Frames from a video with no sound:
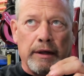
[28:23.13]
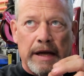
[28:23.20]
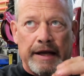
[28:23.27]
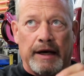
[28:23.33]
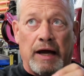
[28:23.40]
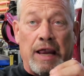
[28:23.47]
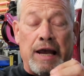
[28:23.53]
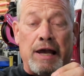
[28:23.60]

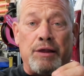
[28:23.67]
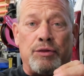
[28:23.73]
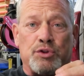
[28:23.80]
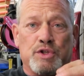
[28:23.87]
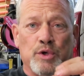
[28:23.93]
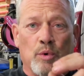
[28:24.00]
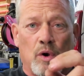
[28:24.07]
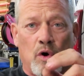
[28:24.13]
1/8
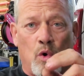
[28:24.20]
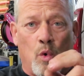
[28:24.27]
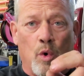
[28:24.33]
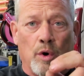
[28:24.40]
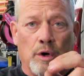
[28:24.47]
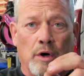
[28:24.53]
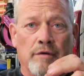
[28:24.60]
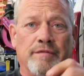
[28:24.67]
to
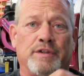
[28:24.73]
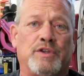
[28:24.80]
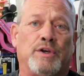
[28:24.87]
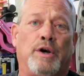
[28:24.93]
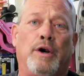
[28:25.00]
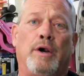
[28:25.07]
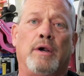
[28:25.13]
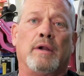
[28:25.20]
1/4 of a
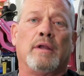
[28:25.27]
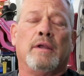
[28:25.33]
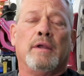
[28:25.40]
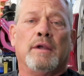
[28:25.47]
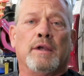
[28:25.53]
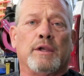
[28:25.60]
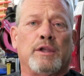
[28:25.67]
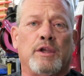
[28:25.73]
turn.
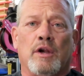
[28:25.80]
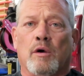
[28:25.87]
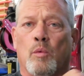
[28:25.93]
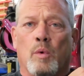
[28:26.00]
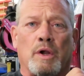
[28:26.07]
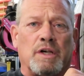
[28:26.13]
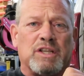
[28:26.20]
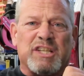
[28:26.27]
You
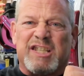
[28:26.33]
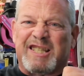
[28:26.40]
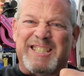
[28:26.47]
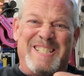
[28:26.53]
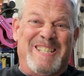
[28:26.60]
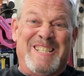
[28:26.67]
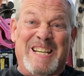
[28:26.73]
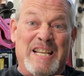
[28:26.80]
don't want to just
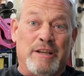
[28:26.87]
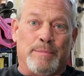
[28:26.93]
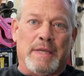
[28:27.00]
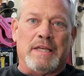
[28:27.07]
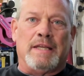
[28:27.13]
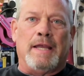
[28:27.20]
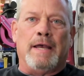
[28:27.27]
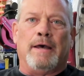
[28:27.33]
jam
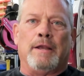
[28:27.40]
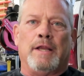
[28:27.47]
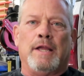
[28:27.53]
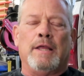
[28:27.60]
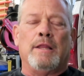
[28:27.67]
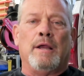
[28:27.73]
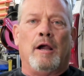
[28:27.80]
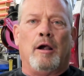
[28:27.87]
it down
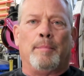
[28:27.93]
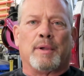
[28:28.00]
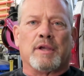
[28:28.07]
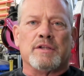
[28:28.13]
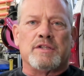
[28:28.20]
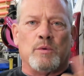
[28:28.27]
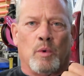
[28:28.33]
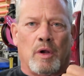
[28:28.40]
in there,
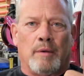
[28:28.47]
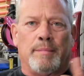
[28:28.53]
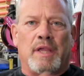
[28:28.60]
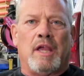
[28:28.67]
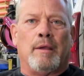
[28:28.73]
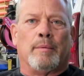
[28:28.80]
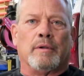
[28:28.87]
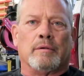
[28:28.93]
because you want to
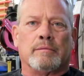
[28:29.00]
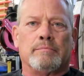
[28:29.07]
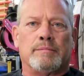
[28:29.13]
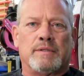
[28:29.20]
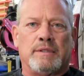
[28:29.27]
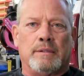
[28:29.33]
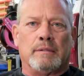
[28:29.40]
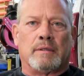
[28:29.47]
be able
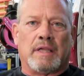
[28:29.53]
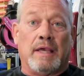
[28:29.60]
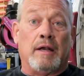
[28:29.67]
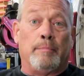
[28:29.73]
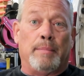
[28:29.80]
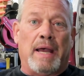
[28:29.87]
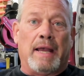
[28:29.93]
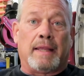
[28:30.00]
to get
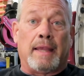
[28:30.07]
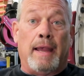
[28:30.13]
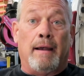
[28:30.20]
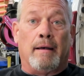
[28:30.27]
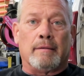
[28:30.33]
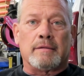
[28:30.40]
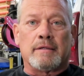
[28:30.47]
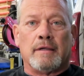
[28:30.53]
it back
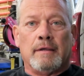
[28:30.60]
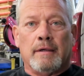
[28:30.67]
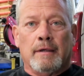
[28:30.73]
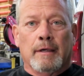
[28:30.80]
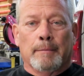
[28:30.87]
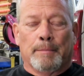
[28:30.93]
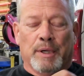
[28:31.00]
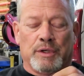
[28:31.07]
out.
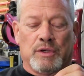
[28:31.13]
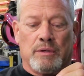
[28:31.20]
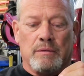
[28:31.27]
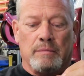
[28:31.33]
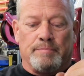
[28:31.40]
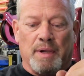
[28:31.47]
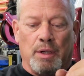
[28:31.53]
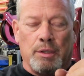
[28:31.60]
But
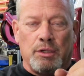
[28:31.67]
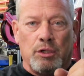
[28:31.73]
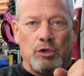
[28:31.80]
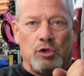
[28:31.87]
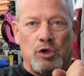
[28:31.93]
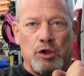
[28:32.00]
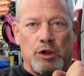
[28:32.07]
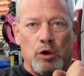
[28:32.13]

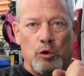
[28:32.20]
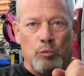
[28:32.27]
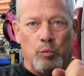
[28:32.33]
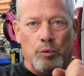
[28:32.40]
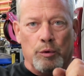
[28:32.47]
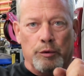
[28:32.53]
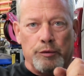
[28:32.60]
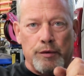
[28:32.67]
you
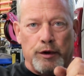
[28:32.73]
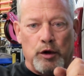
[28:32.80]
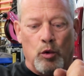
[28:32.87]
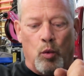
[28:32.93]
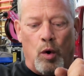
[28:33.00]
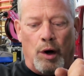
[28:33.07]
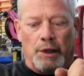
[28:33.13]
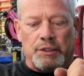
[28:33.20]

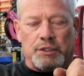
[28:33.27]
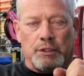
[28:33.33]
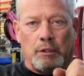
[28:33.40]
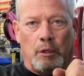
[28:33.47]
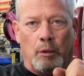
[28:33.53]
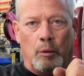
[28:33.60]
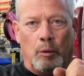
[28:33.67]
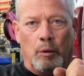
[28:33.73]
want
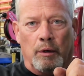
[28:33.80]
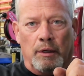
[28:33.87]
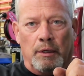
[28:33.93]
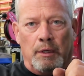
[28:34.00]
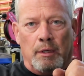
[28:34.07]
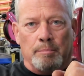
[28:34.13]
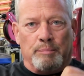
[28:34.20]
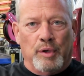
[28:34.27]
to
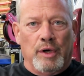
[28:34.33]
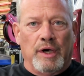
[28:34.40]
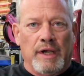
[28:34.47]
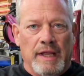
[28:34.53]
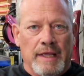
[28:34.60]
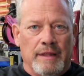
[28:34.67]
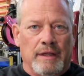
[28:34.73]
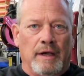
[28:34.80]
put it
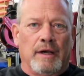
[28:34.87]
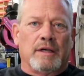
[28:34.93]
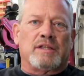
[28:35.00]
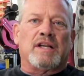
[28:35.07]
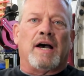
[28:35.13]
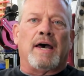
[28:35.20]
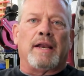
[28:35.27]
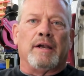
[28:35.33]
in there
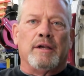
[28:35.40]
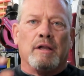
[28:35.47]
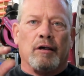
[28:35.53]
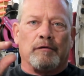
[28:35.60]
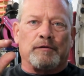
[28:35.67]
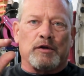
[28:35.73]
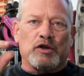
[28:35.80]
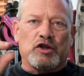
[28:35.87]
tight
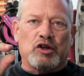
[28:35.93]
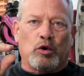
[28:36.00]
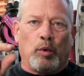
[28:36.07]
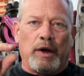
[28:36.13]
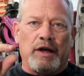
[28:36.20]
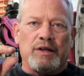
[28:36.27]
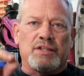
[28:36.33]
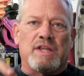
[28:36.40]
enough to
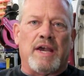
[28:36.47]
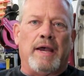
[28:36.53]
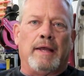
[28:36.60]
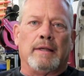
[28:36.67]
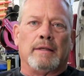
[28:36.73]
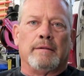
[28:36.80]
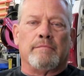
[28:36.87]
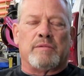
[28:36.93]
squeeze
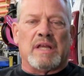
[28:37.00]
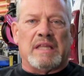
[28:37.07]
that